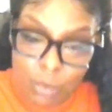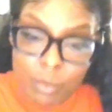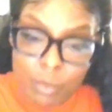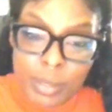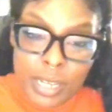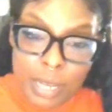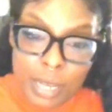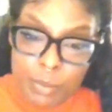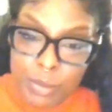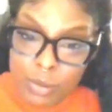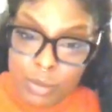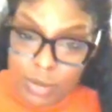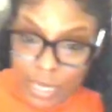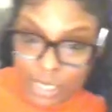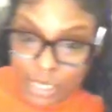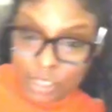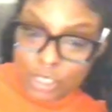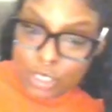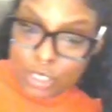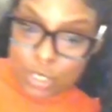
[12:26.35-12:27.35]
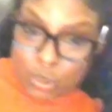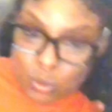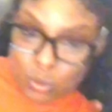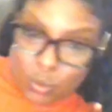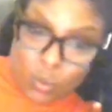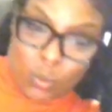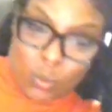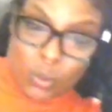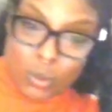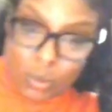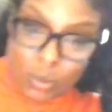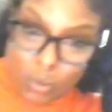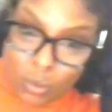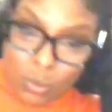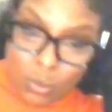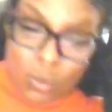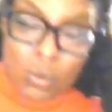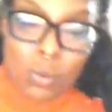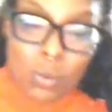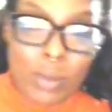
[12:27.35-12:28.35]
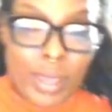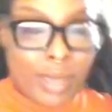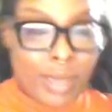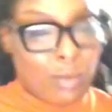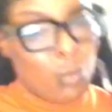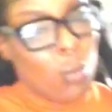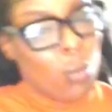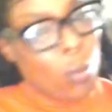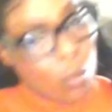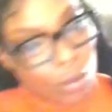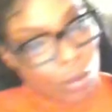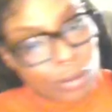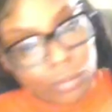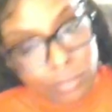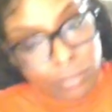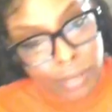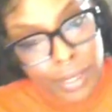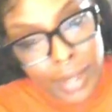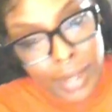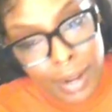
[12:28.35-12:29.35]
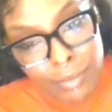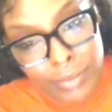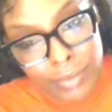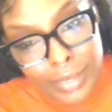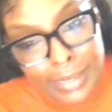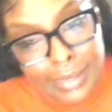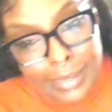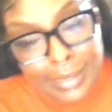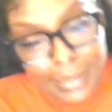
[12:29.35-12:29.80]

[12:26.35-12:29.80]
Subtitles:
manipulate your soil and water it every